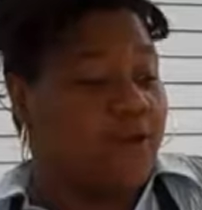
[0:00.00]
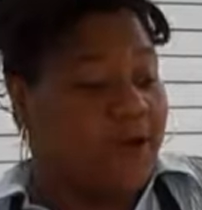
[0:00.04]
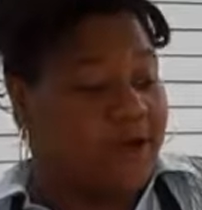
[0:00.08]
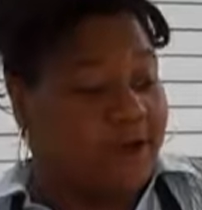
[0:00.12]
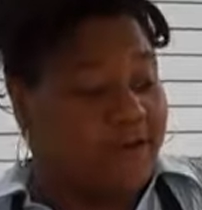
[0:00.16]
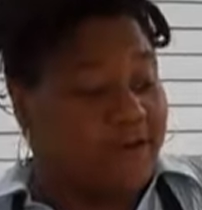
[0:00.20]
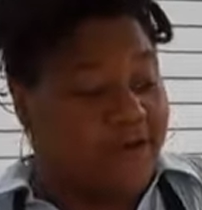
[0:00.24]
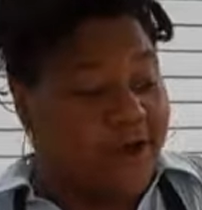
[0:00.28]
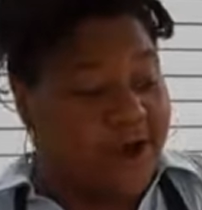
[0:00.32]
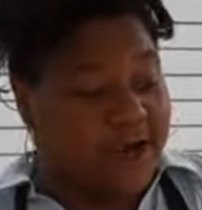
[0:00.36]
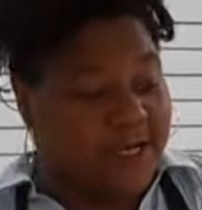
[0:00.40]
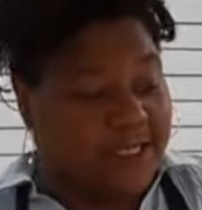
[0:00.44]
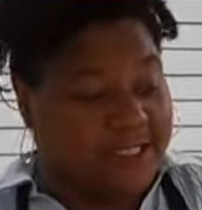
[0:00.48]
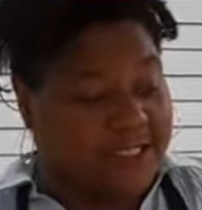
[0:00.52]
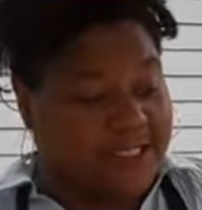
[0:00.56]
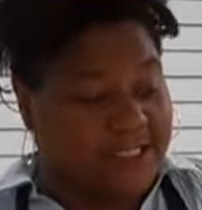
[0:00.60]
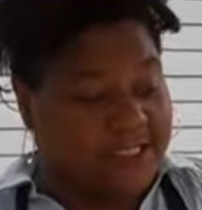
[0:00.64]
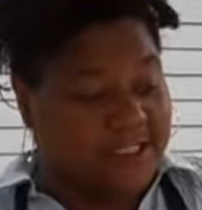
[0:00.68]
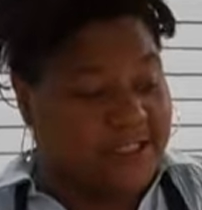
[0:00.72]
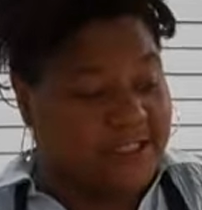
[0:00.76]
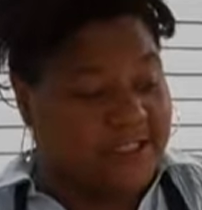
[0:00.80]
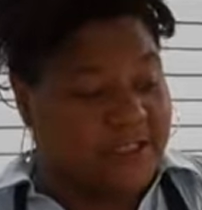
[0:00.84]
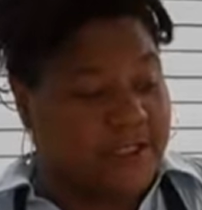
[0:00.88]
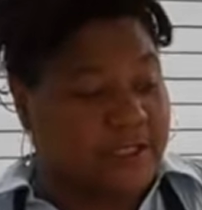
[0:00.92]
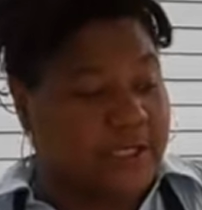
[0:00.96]
One of our
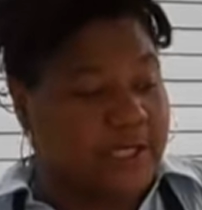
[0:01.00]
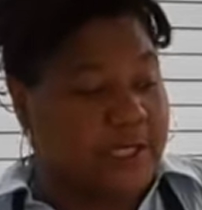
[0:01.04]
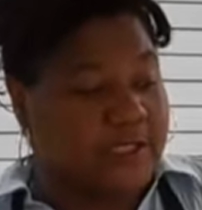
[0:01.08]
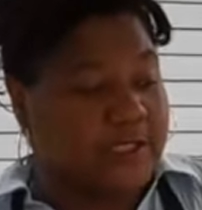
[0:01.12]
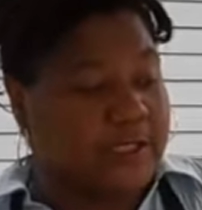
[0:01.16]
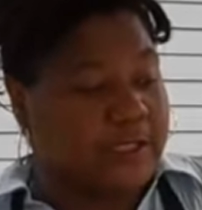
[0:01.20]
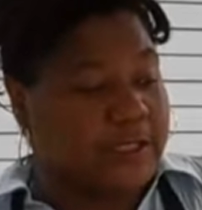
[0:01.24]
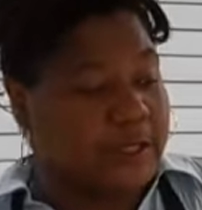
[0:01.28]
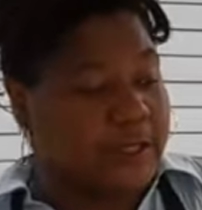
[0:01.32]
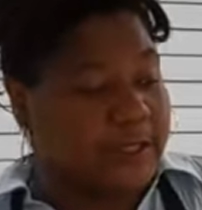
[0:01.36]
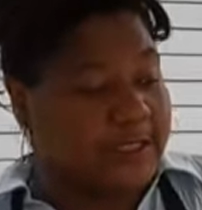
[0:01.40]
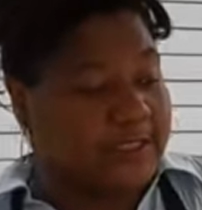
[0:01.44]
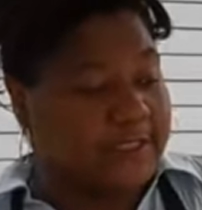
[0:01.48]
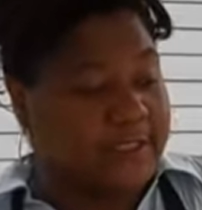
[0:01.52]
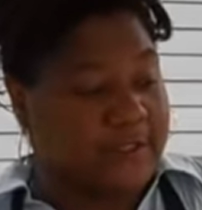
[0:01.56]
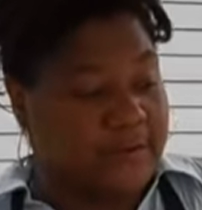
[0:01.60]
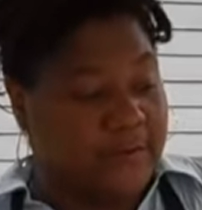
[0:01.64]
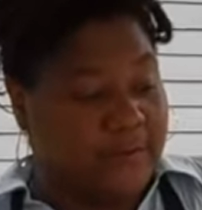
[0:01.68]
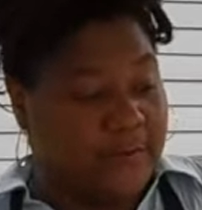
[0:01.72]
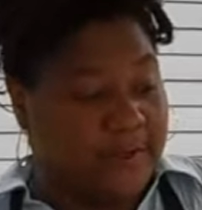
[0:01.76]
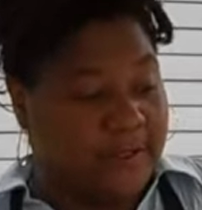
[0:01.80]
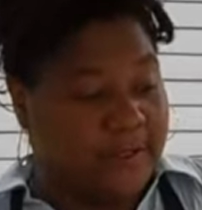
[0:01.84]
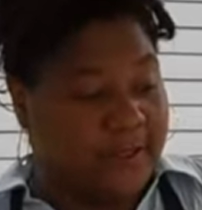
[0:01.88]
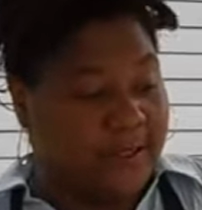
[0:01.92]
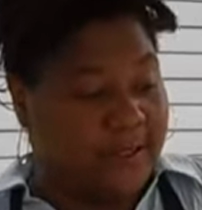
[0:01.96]
dishes is going to
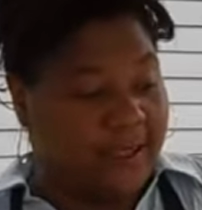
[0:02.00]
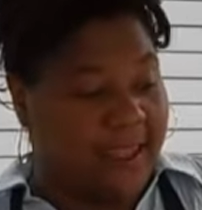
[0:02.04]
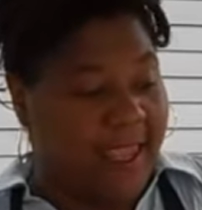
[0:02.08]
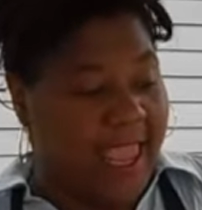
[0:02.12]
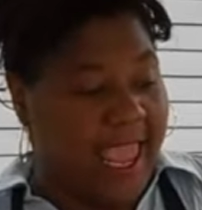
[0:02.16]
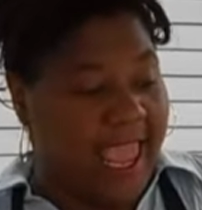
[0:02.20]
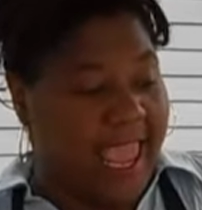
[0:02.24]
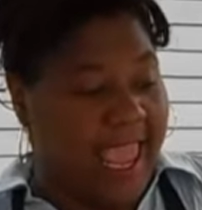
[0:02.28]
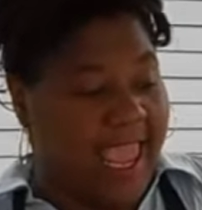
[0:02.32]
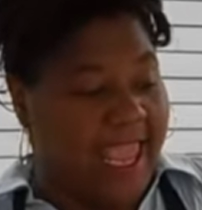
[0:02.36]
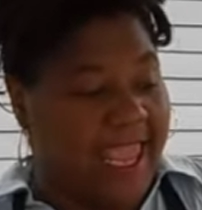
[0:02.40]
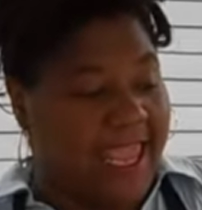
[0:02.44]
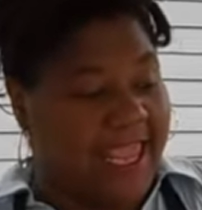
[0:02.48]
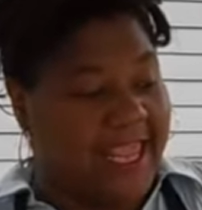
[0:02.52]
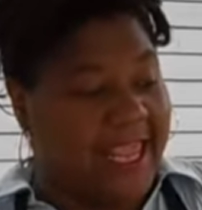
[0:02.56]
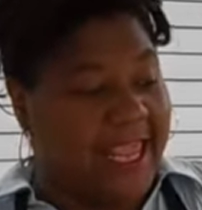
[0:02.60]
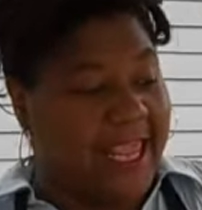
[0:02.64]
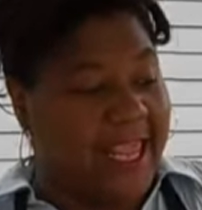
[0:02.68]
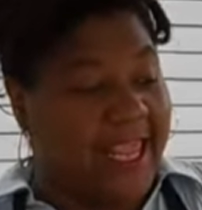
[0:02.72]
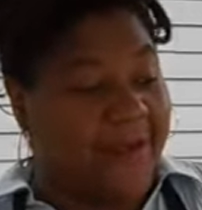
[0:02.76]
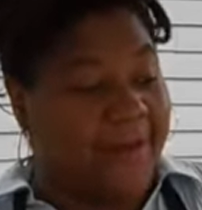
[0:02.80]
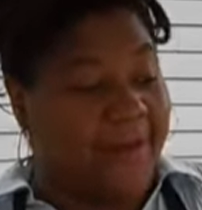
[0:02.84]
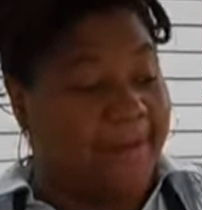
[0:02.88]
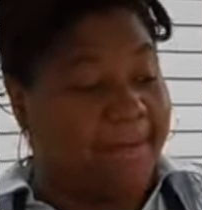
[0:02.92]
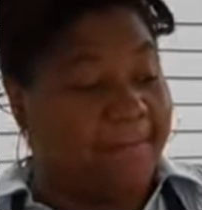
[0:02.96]
be a
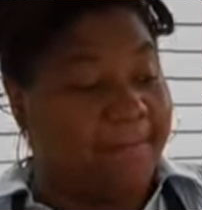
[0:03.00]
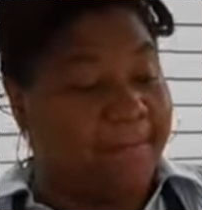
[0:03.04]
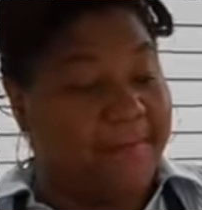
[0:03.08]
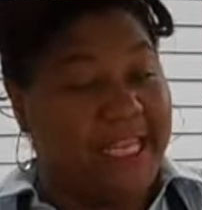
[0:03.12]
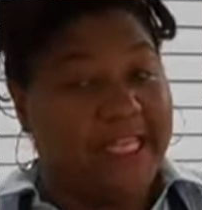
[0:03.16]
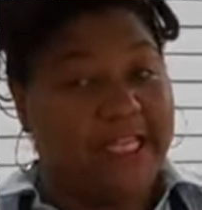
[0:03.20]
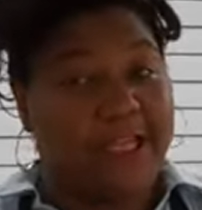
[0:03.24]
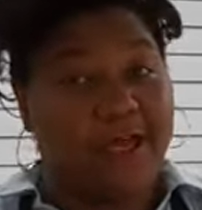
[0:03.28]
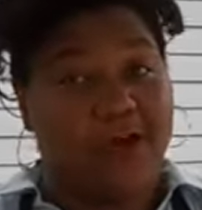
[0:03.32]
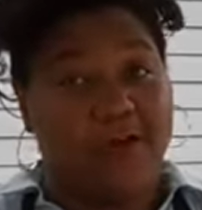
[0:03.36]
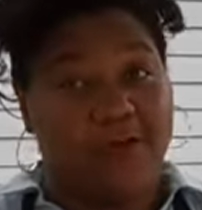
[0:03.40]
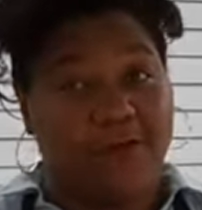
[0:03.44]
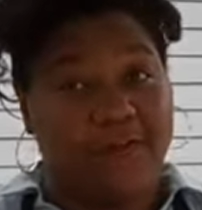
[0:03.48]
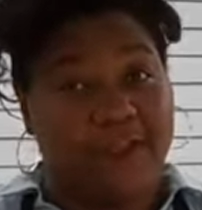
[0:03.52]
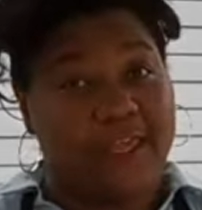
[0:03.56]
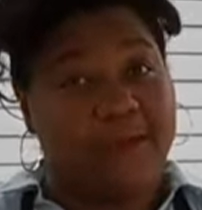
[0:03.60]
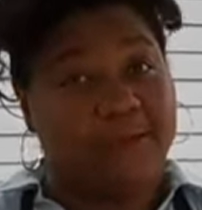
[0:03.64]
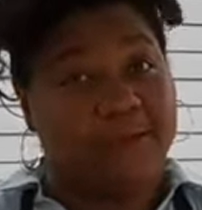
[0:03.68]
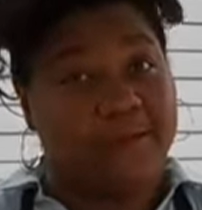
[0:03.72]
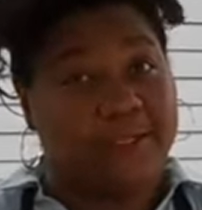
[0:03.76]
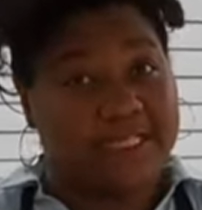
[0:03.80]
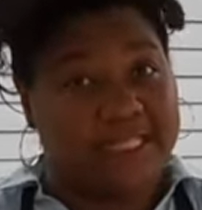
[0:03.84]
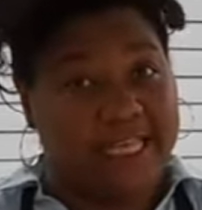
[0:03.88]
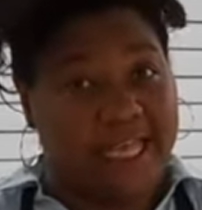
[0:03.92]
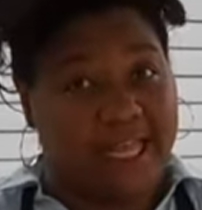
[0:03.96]
meatloaf
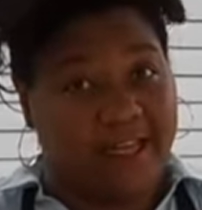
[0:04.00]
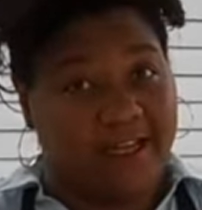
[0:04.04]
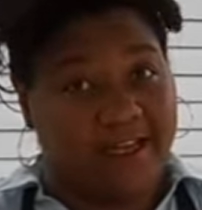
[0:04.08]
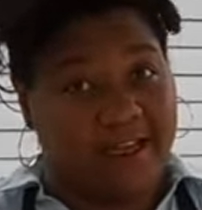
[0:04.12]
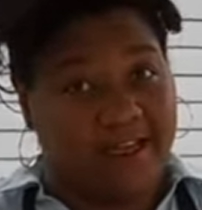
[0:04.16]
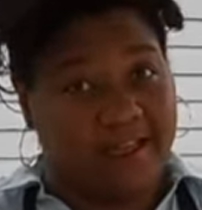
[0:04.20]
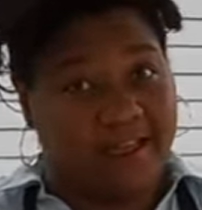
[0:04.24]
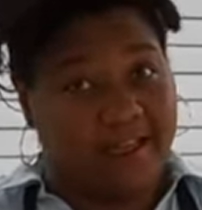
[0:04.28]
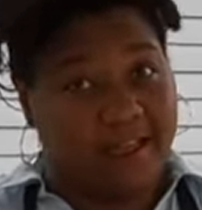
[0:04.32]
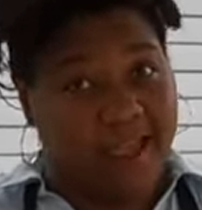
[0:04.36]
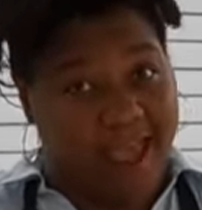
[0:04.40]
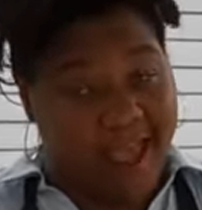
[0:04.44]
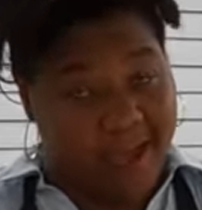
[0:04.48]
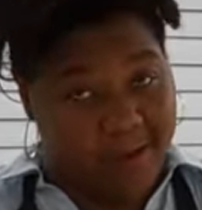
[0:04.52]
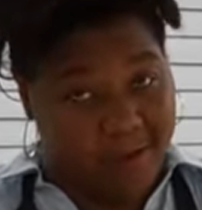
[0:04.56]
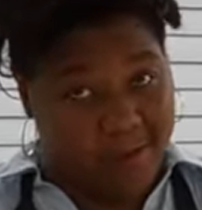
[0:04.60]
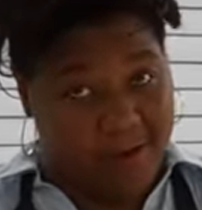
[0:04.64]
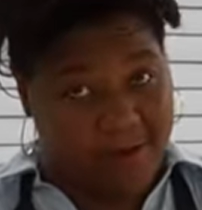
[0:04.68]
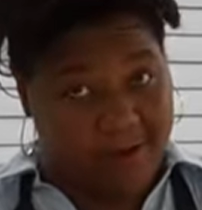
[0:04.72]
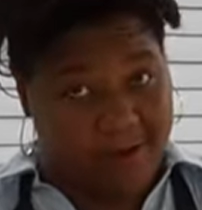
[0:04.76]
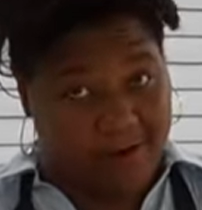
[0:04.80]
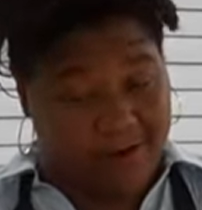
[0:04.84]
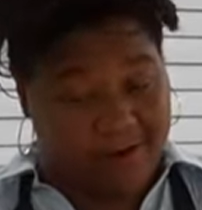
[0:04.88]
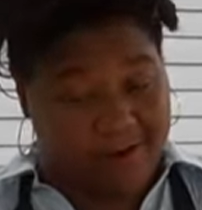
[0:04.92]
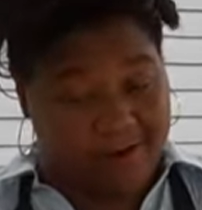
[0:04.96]
and potato
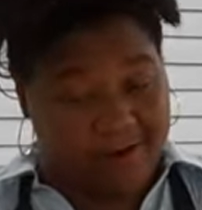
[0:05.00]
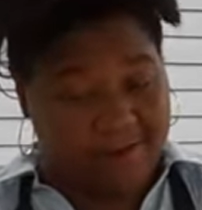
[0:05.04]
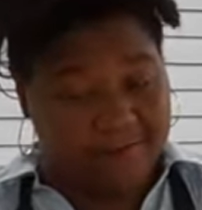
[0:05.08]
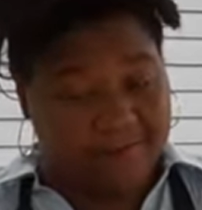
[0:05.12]
hamburger.